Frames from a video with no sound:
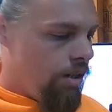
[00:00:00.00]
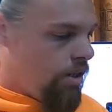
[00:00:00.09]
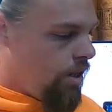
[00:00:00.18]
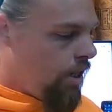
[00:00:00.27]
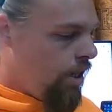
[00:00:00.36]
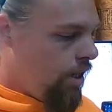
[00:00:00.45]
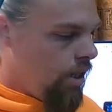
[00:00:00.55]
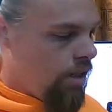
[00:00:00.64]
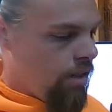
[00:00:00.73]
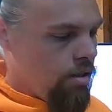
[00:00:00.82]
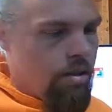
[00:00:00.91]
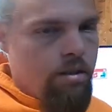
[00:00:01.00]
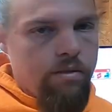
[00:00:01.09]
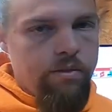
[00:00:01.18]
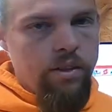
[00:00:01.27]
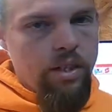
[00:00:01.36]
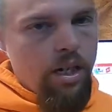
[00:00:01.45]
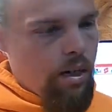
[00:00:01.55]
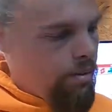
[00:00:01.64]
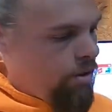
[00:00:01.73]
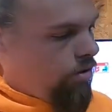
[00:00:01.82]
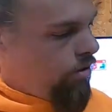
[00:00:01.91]
This thing is
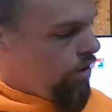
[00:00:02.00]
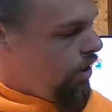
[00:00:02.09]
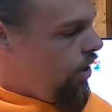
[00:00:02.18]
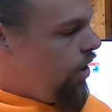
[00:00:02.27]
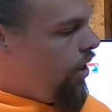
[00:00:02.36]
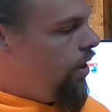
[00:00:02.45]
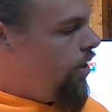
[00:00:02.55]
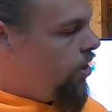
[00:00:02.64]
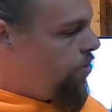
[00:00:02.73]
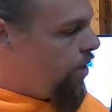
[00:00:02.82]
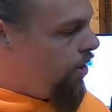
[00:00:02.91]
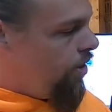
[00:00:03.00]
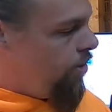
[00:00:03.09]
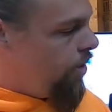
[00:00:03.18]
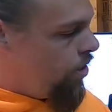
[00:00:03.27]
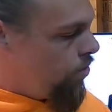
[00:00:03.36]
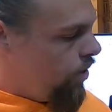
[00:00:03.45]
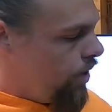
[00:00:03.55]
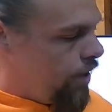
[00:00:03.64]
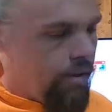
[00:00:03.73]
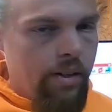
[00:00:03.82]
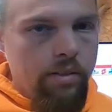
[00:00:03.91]
phenomenal. This is probably the best one
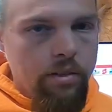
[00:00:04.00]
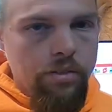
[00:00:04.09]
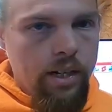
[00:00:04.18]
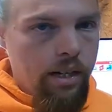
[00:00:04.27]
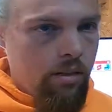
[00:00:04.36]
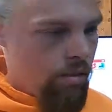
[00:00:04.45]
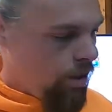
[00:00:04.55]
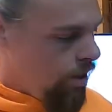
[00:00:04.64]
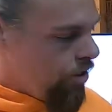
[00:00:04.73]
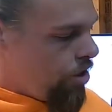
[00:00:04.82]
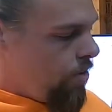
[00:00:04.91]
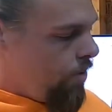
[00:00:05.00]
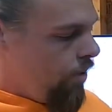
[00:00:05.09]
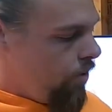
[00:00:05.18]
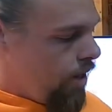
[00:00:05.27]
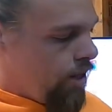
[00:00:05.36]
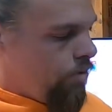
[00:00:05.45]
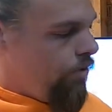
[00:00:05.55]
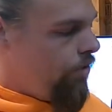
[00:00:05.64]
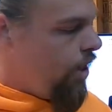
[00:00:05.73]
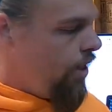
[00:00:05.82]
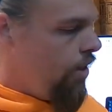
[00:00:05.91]
that I've ever found sharpening wise.
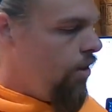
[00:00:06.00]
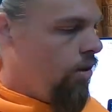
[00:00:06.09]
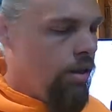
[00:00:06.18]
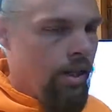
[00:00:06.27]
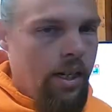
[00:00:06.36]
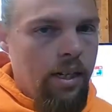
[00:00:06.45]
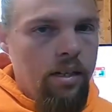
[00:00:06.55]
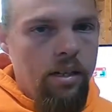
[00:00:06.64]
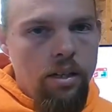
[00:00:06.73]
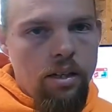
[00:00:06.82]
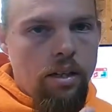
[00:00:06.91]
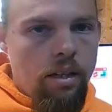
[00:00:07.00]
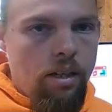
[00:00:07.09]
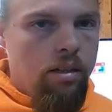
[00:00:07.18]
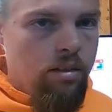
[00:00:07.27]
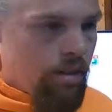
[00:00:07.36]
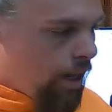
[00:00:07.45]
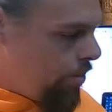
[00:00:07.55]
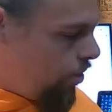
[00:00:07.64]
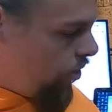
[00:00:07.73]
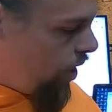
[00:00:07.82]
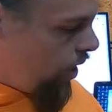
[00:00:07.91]
We've tried it on a
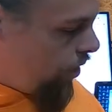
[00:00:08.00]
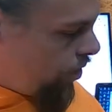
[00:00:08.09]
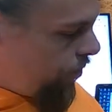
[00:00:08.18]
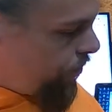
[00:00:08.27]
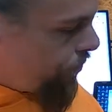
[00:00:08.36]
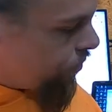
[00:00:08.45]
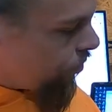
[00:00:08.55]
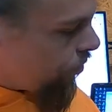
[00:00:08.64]
table grinder.